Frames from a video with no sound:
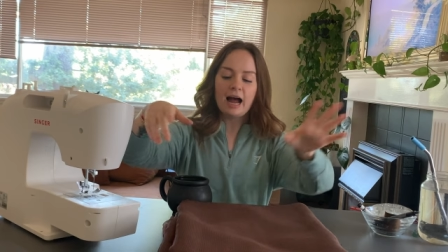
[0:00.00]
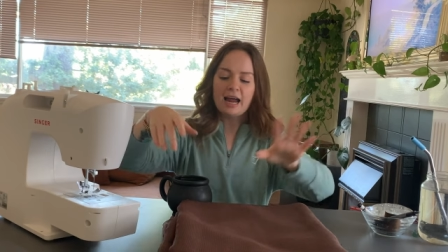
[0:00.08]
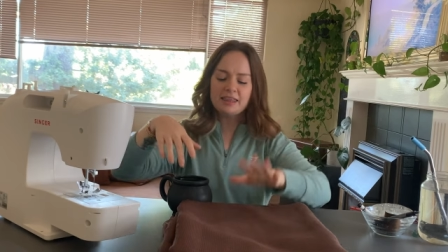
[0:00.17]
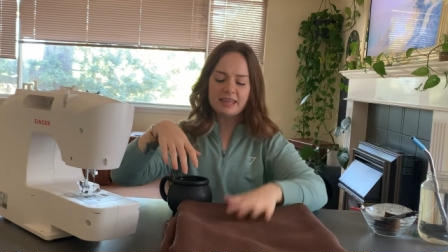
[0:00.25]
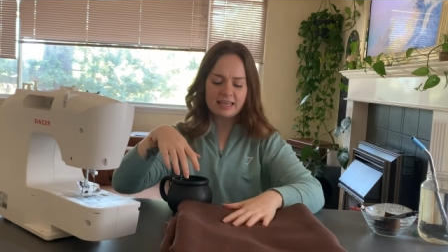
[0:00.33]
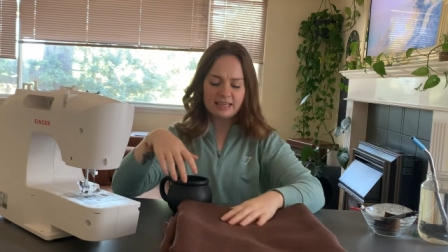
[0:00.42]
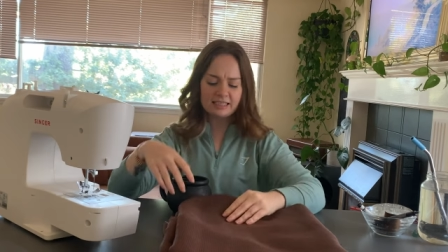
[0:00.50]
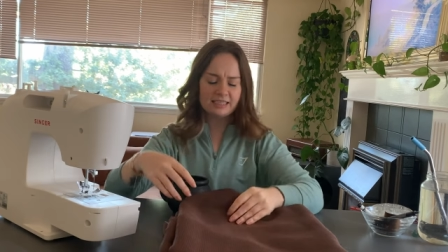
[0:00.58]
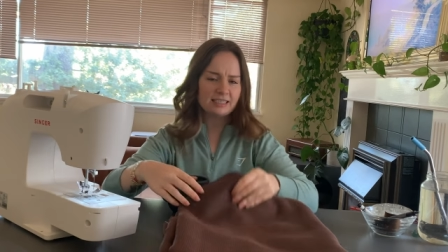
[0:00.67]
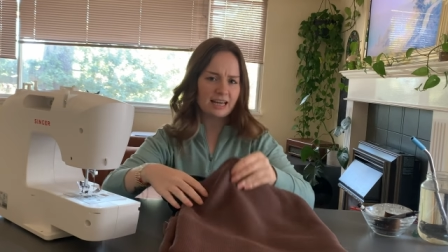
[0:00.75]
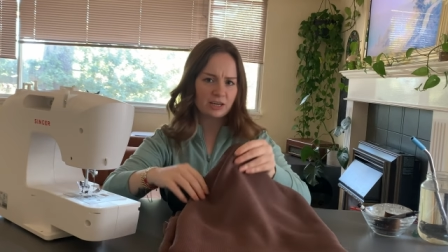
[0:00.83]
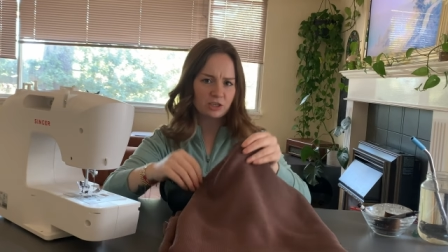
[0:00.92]
I think this
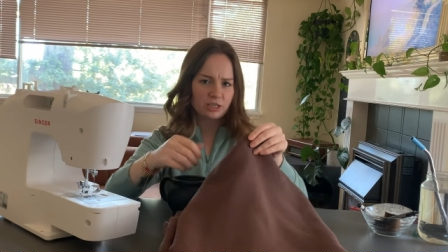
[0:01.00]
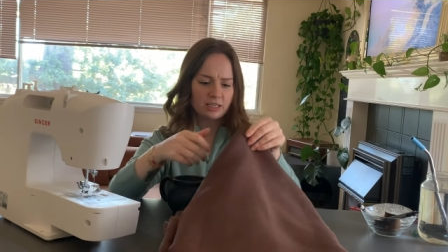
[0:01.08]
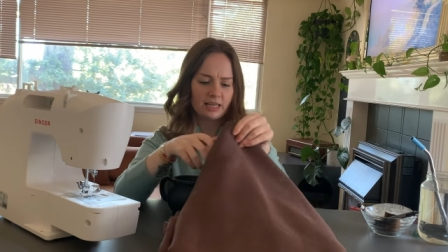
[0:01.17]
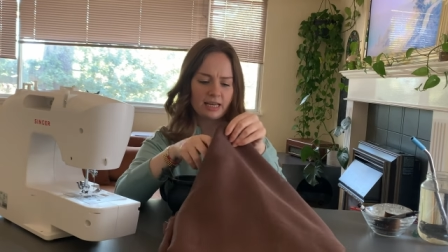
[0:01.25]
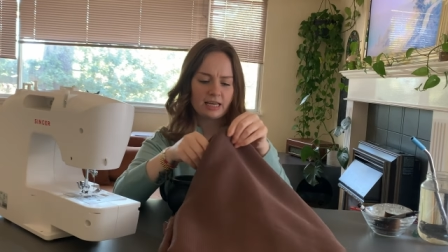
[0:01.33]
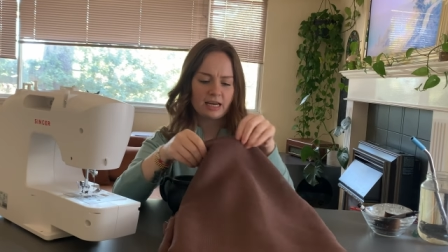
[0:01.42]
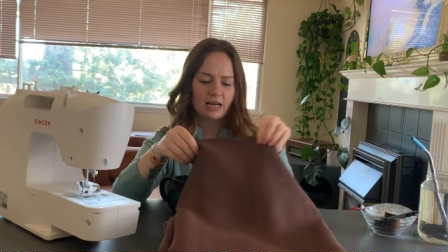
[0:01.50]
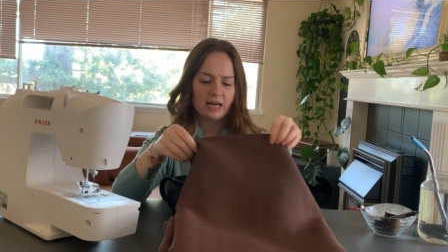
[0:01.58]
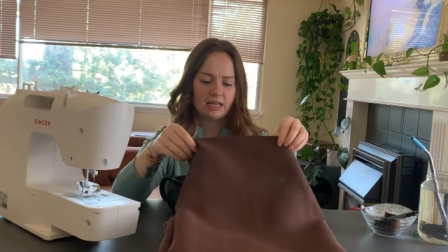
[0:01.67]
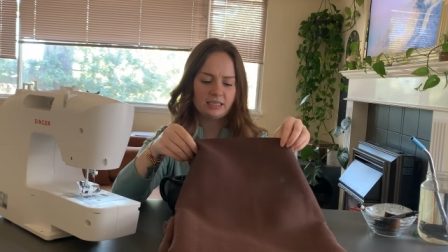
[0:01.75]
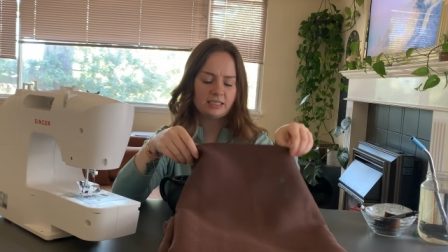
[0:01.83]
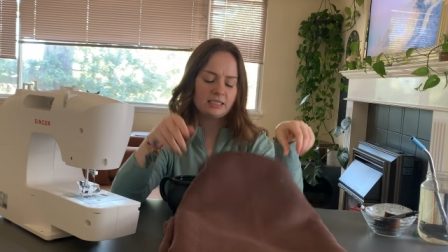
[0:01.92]
is actually like
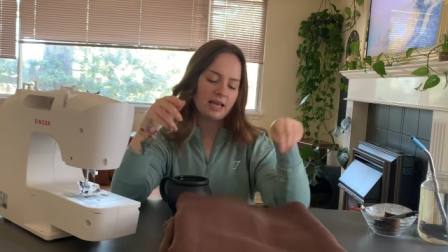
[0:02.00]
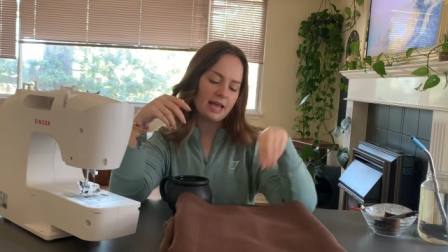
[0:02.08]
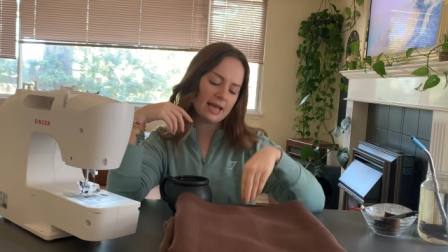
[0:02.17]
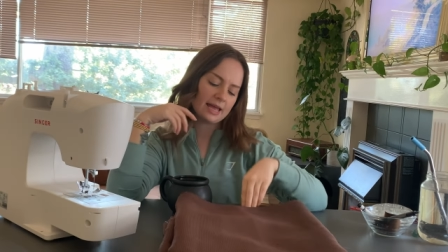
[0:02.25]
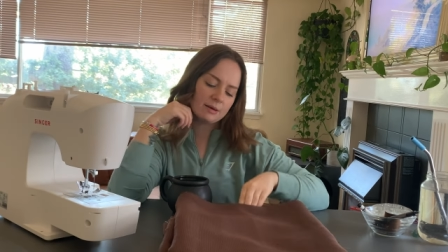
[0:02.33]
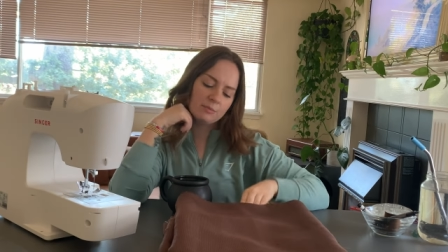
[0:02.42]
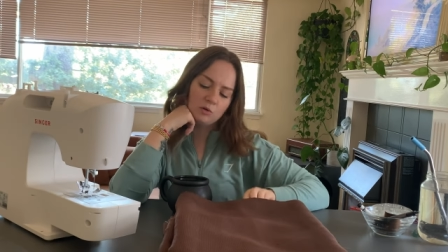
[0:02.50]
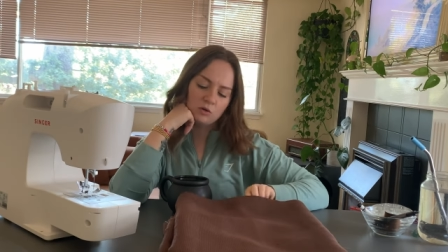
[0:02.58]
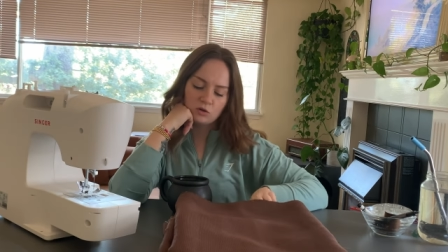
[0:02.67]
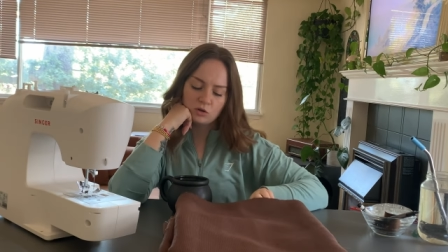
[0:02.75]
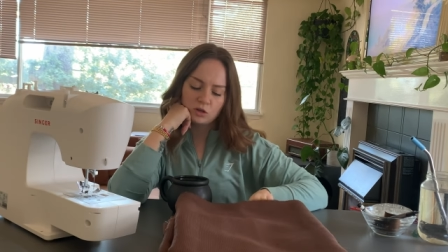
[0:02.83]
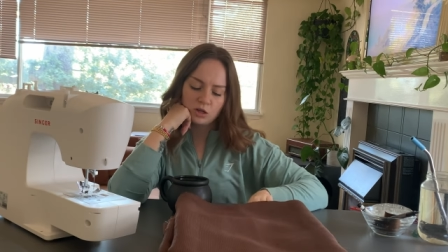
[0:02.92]
a
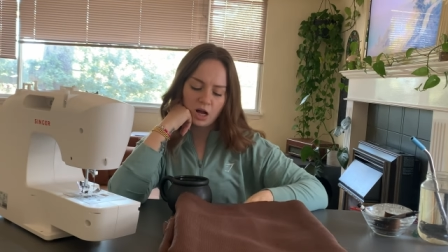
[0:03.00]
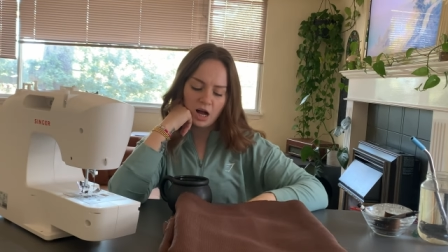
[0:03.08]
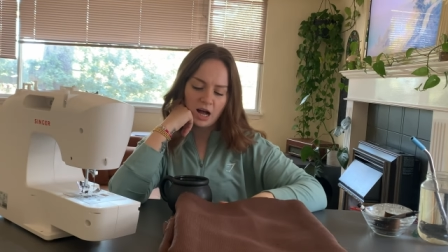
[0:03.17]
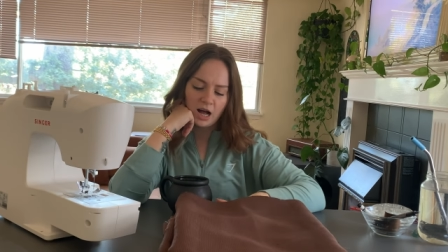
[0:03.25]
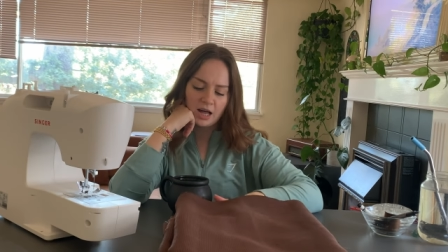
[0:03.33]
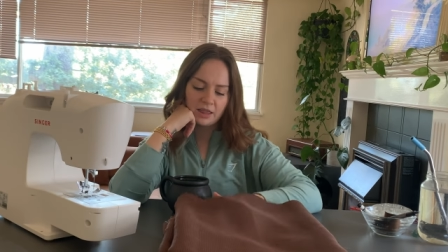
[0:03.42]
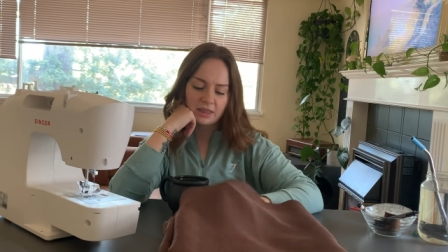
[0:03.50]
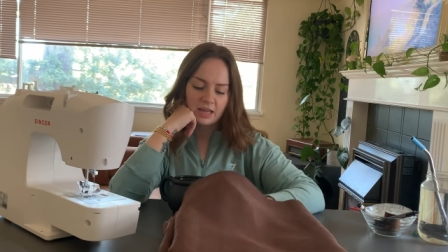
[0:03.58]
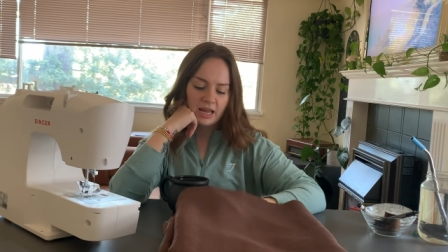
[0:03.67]
tablecloth.